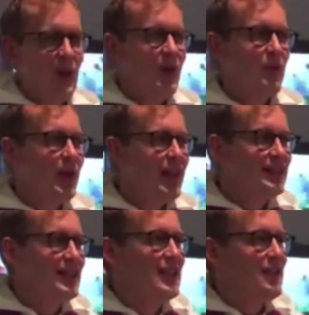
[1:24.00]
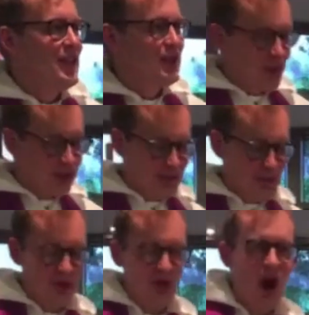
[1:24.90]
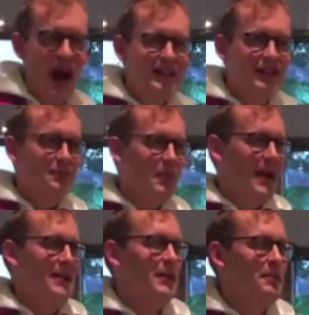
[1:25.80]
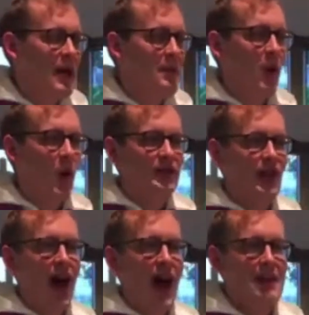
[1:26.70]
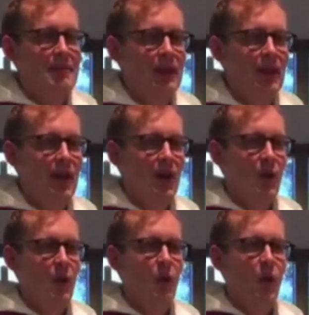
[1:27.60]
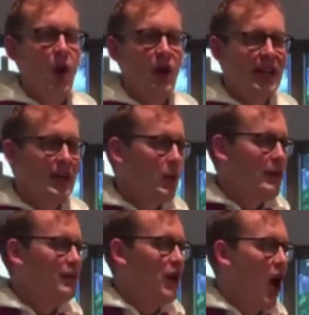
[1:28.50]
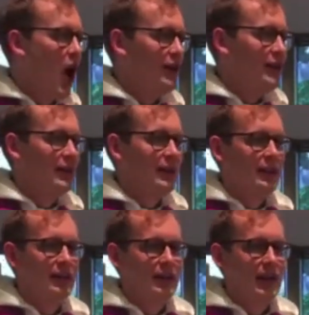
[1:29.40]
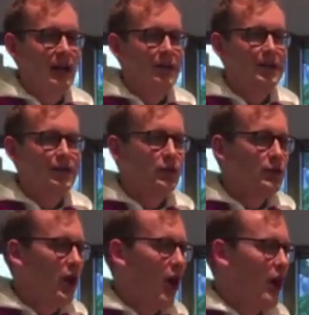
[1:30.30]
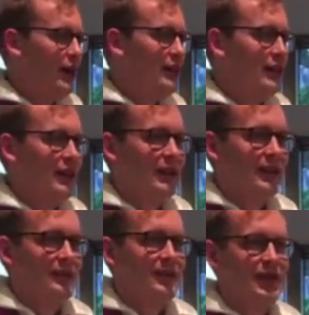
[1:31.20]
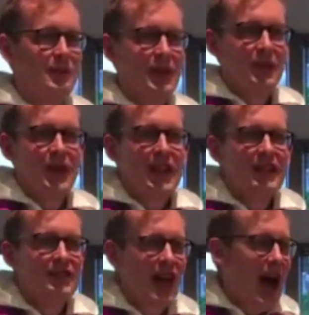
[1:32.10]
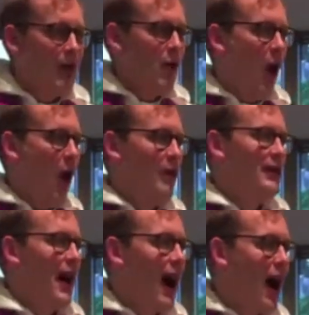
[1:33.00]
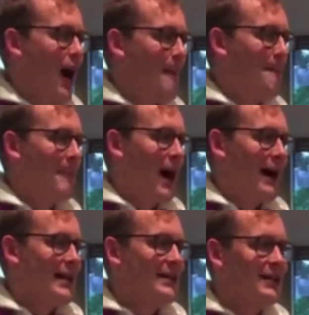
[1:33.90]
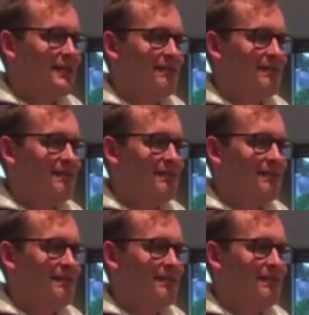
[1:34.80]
when we as individuals try to spend a bit more time working with God and through God, some of the things that are on our mind.